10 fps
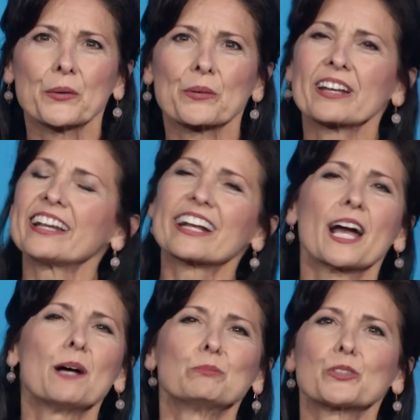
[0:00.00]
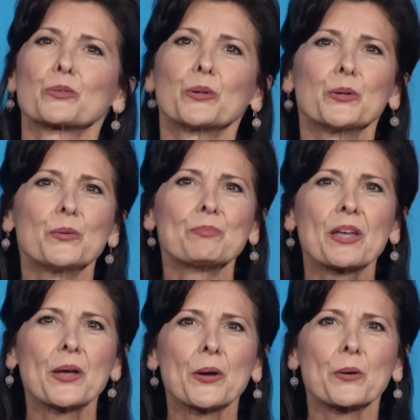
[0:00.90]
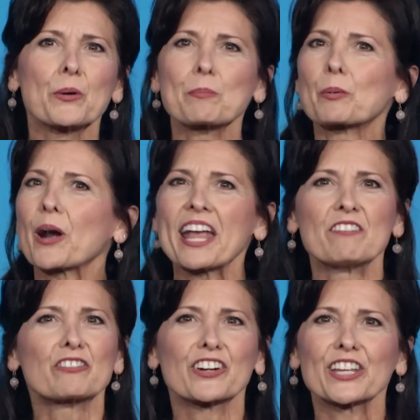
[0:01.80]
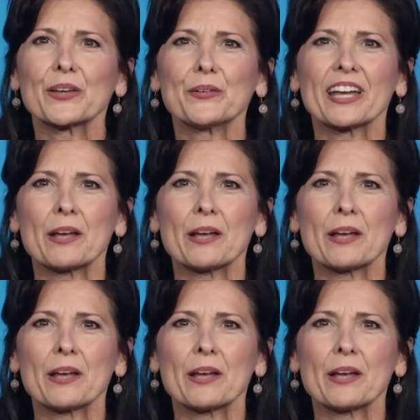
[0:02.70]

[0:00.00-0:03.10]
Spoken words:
We're going to come through. We're praying for you.